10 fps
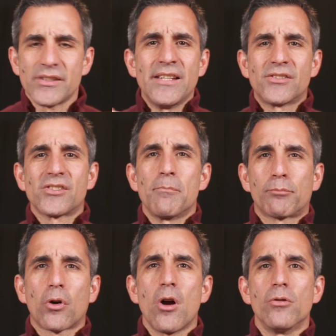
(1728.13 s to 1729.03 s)
in some
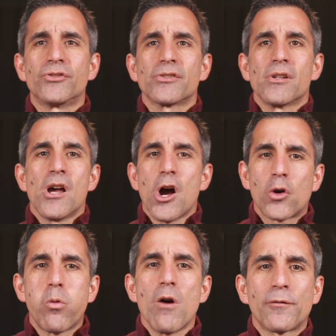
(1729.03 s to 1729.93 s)
prose a
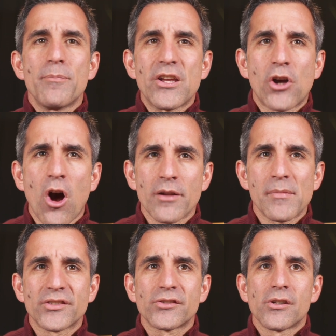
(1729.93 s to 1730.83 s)
quote from The
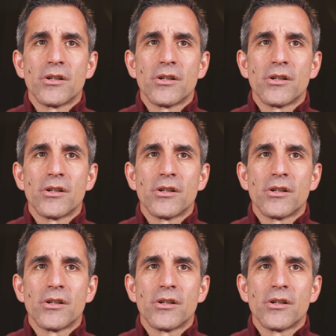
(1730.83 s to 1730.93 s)
Economist,